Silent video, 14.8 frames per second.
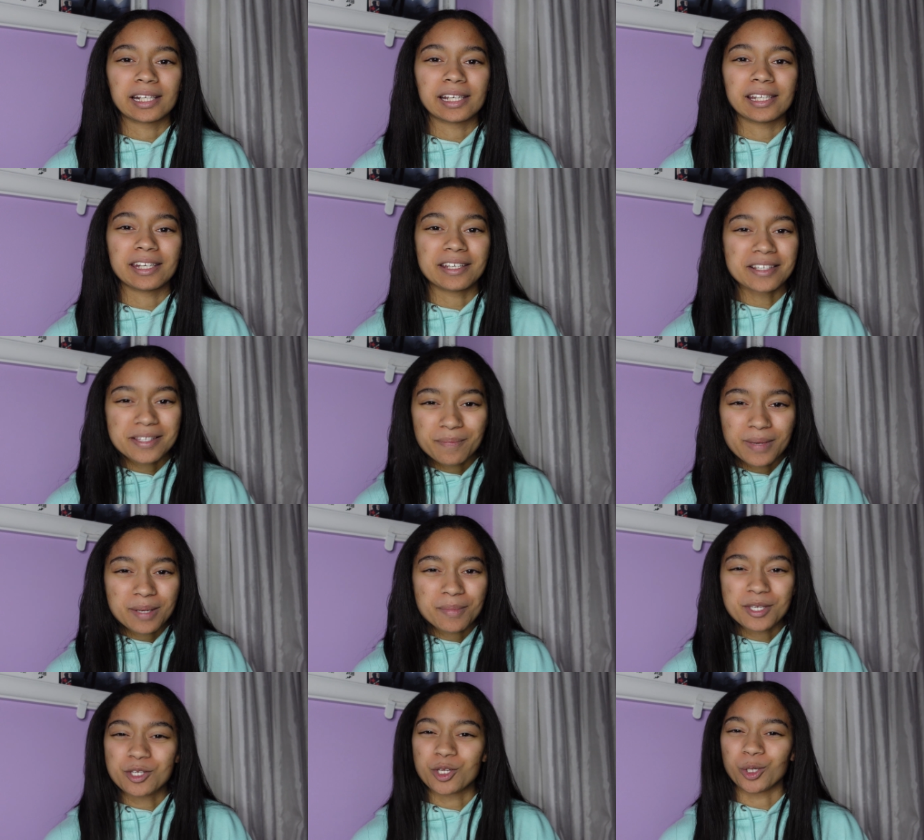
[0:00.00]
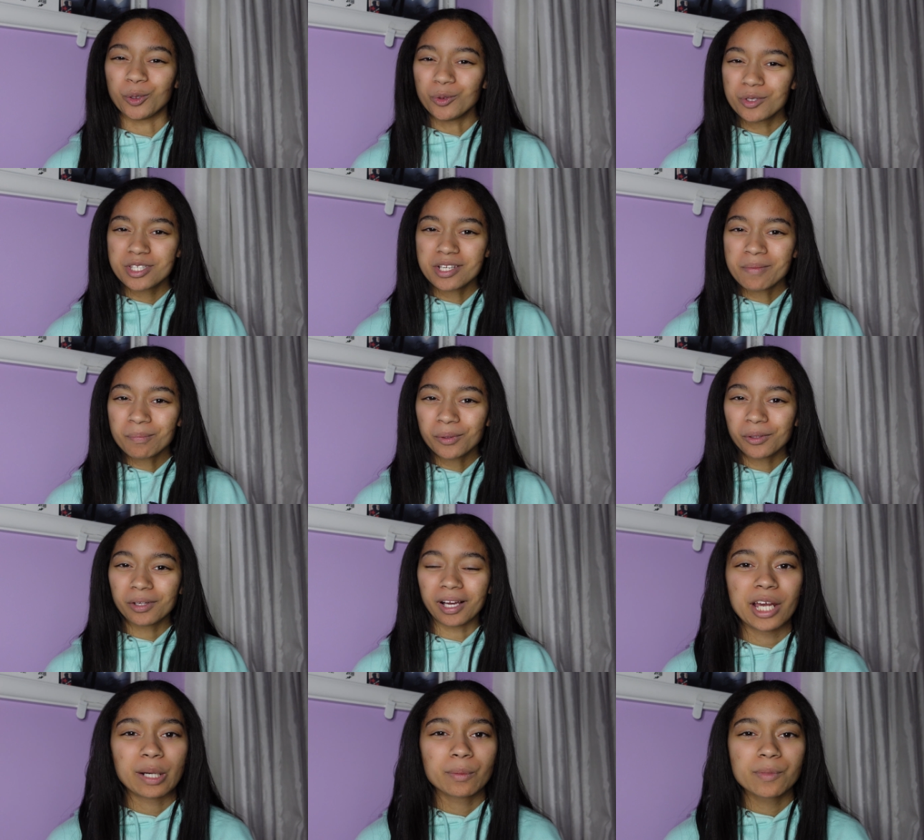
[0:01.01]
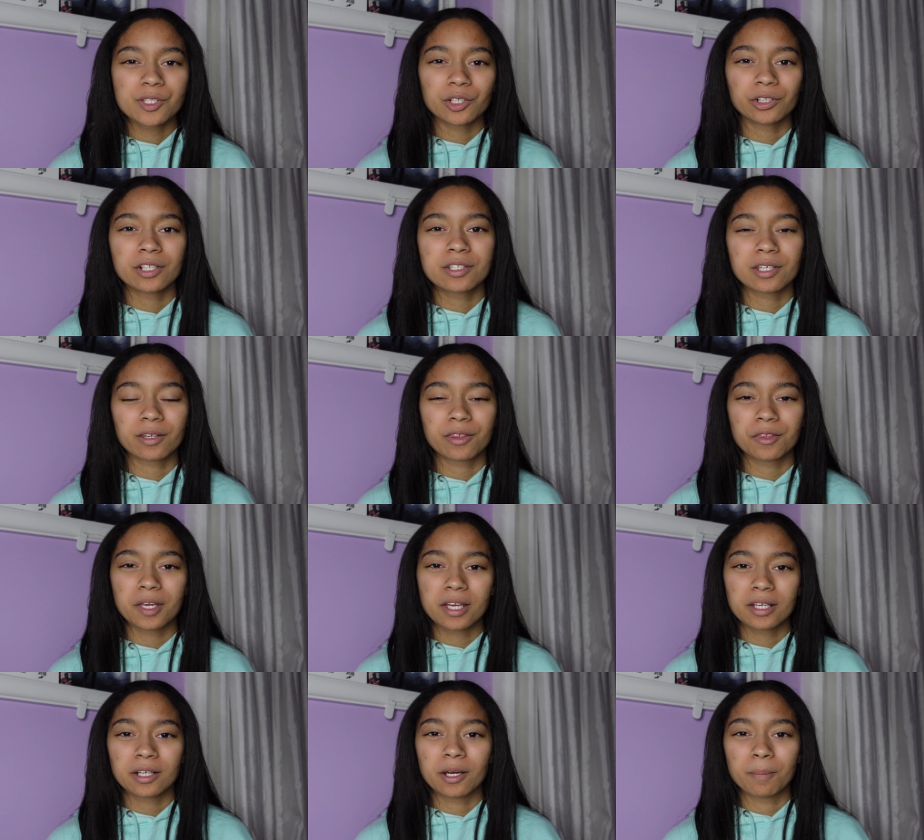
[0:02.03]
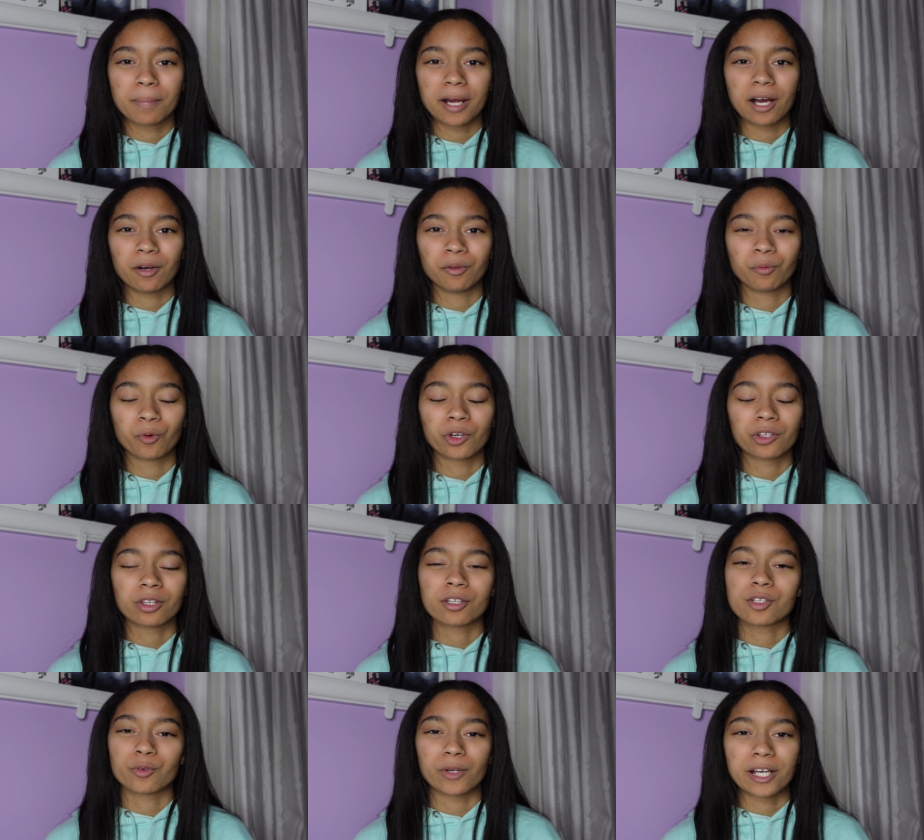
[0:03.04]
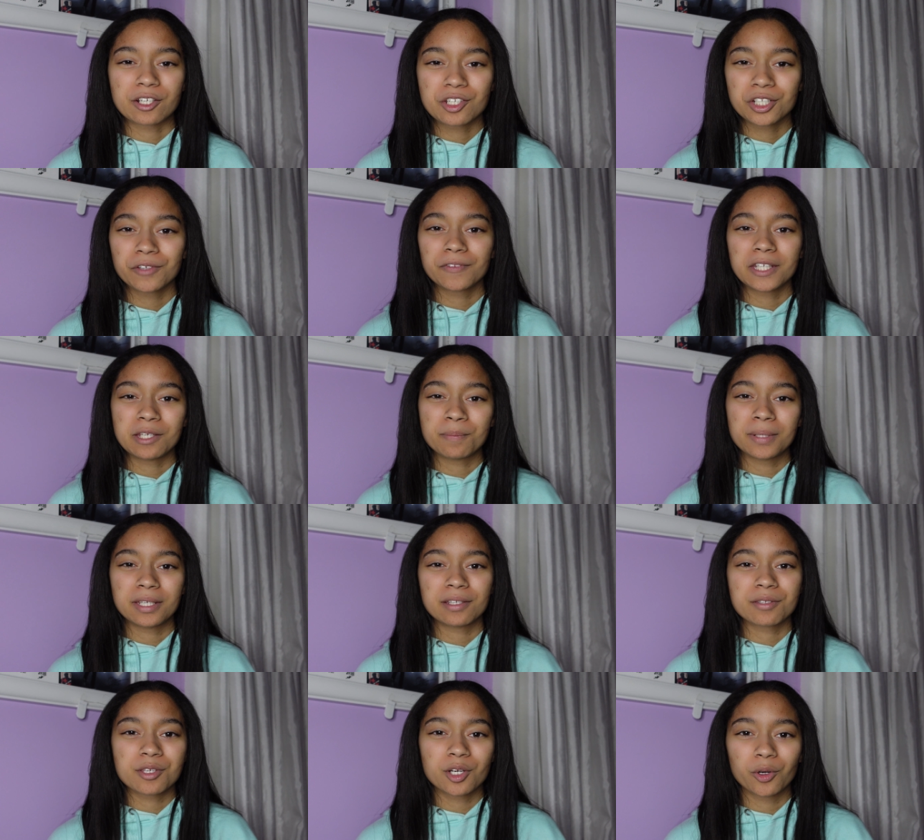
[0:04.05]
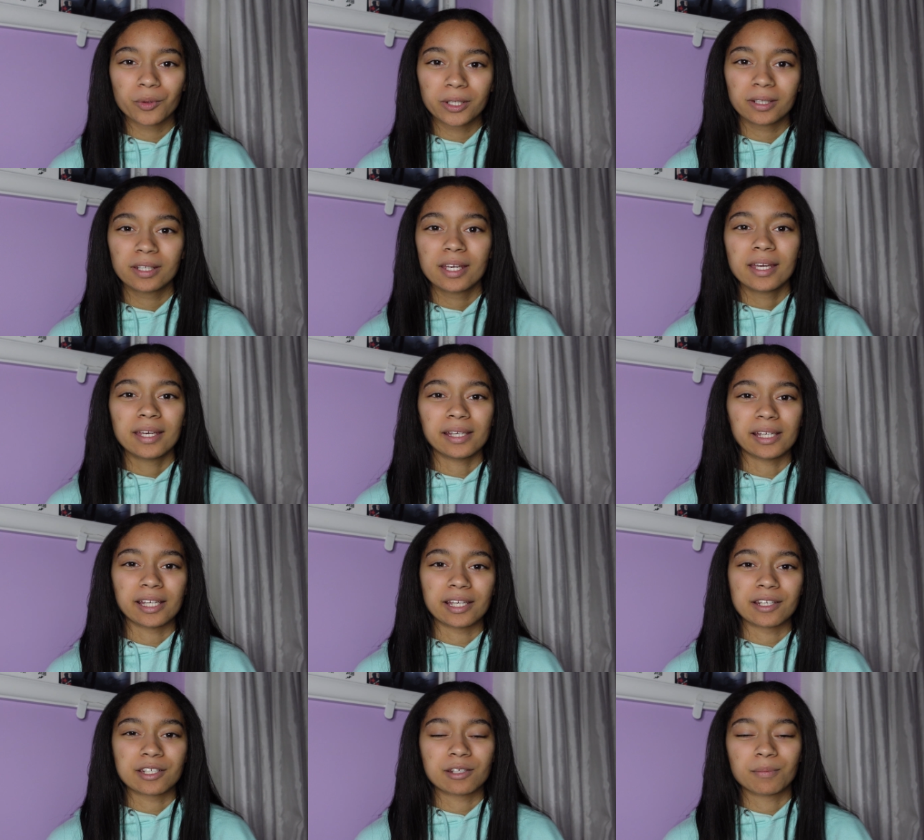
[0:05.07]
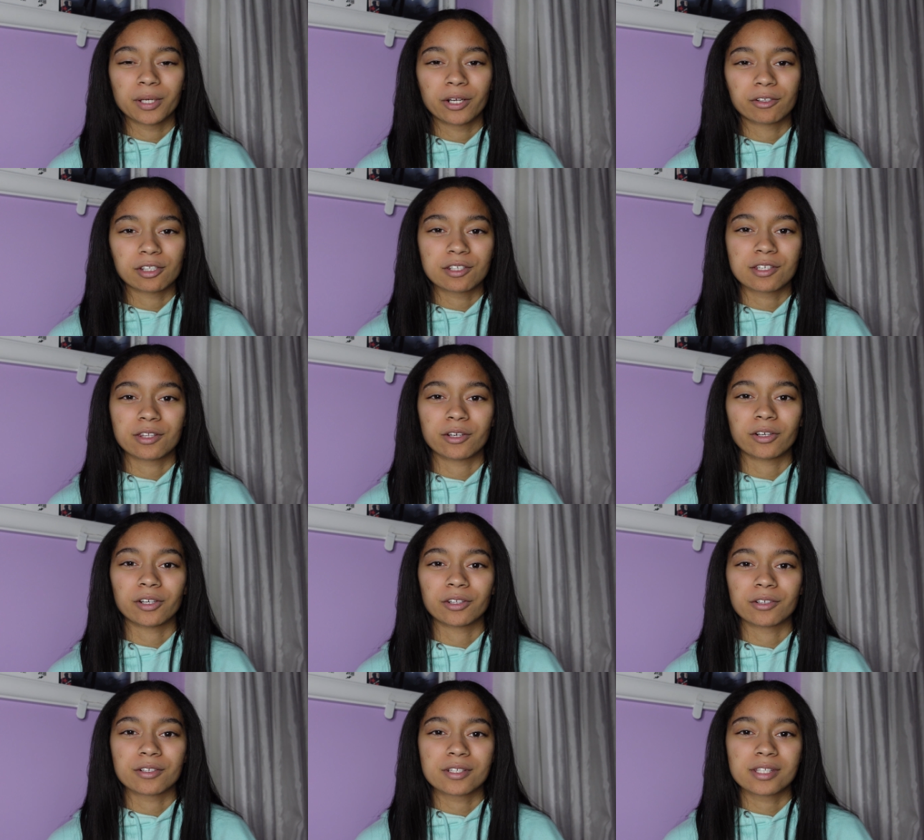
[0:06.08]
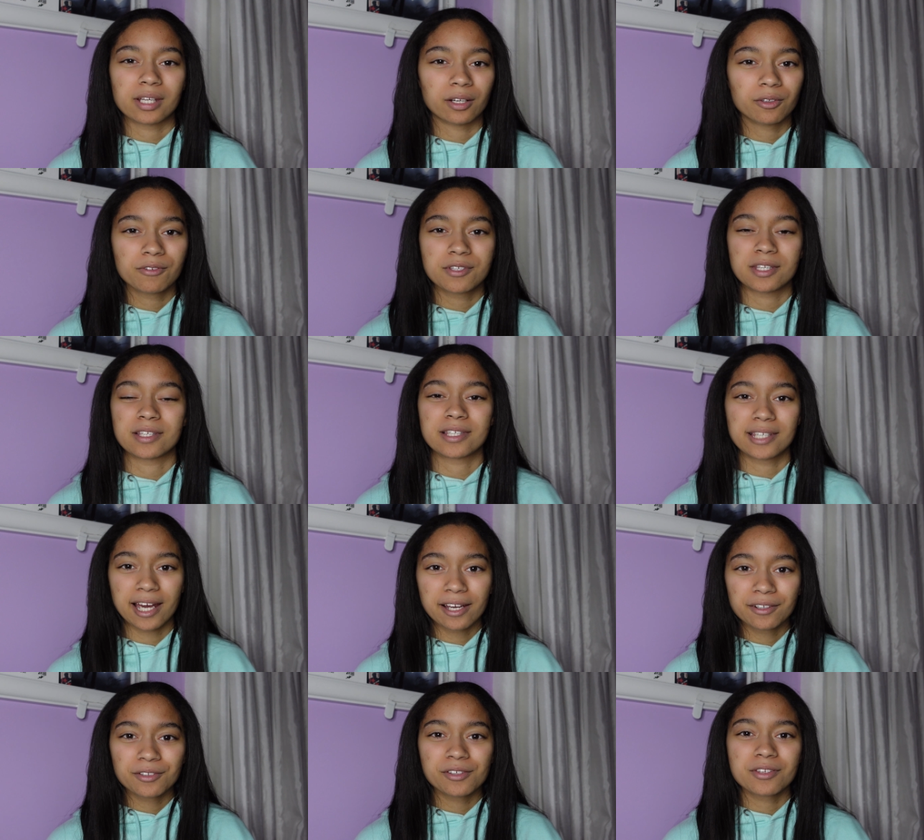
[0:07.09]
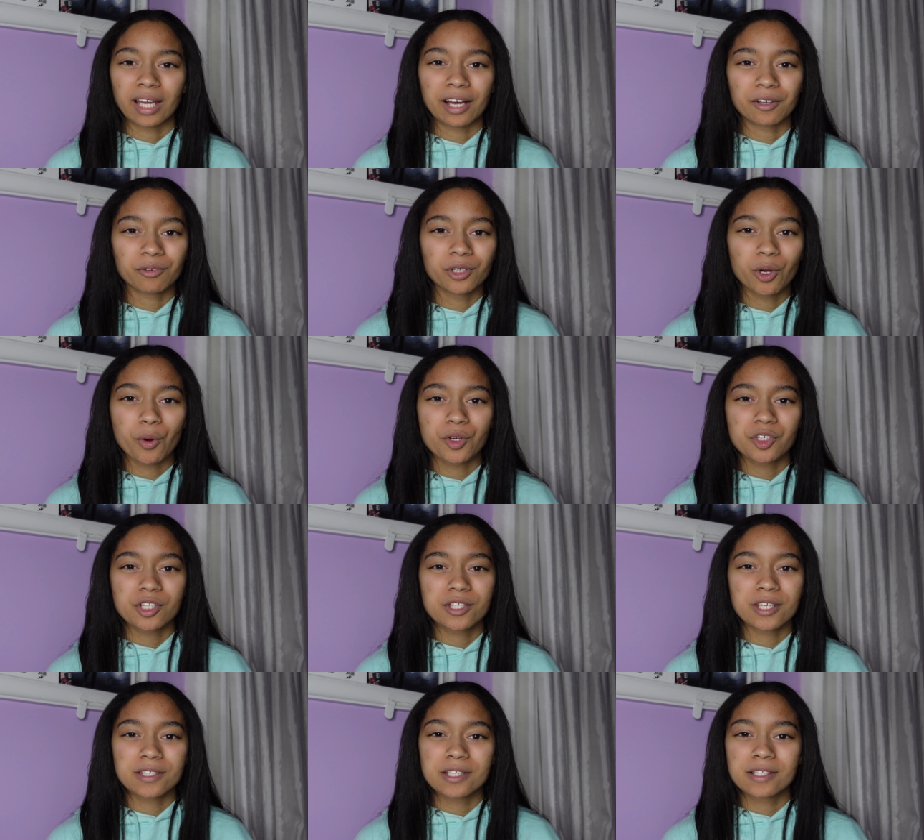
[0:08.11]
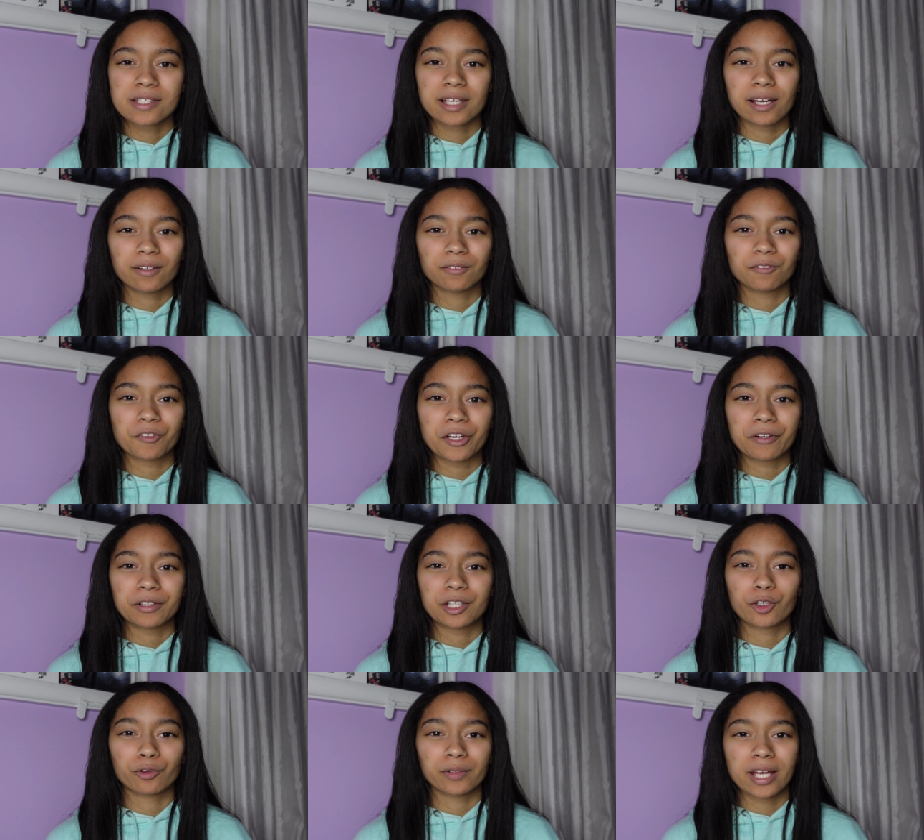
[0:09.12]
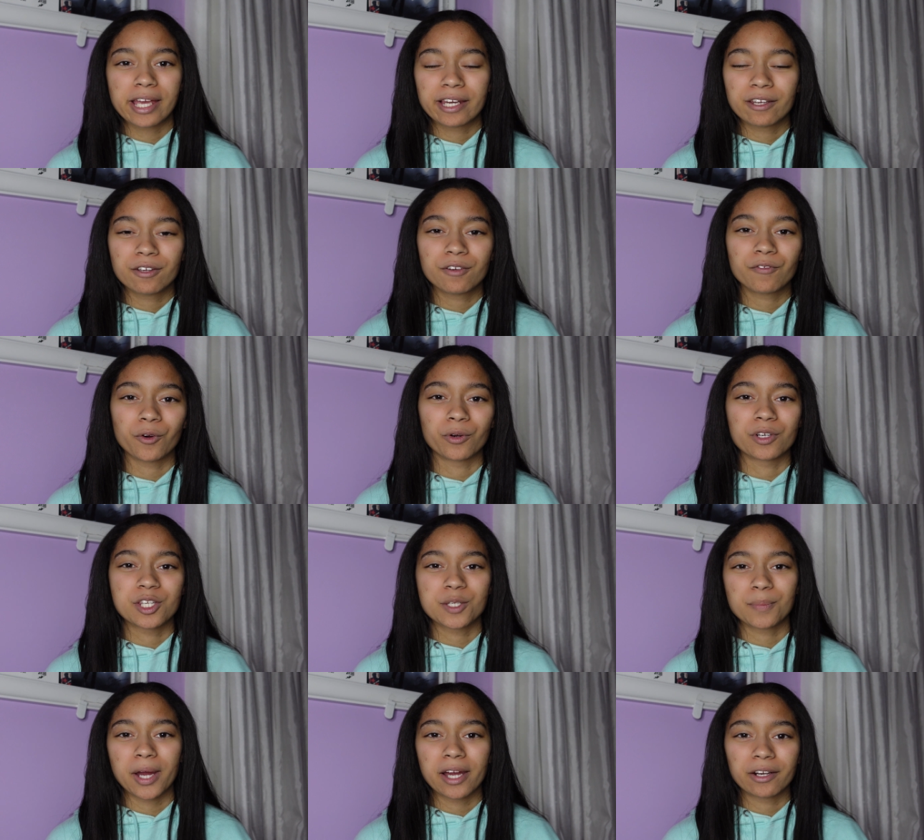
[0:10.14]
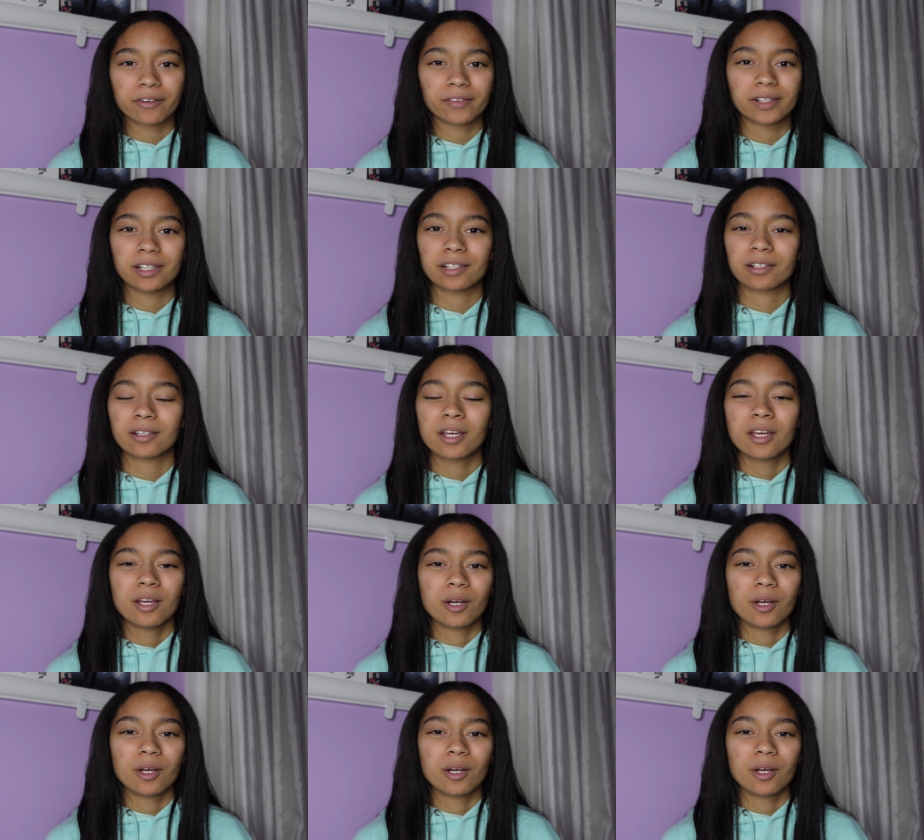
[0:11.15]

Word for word: it is maybe too simple. Now I'm starting to think about where the direction of the E P is going and comparing it to their other sounds and styles. I don't know, it just doesn't sound very creative or inspiring